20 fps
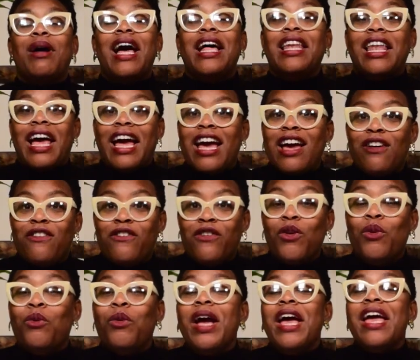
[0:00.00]
my life
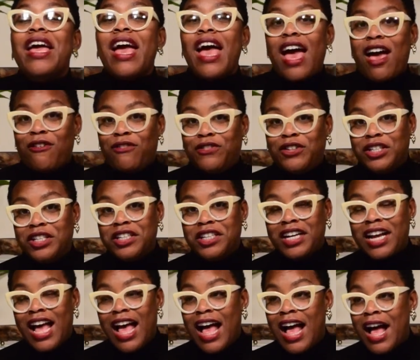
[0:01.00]
way
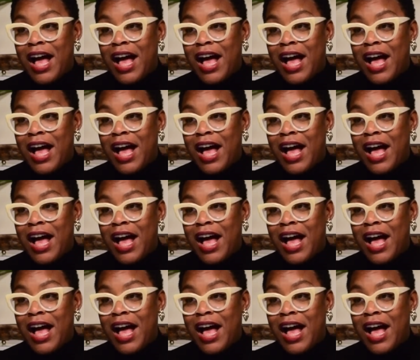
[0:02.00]
after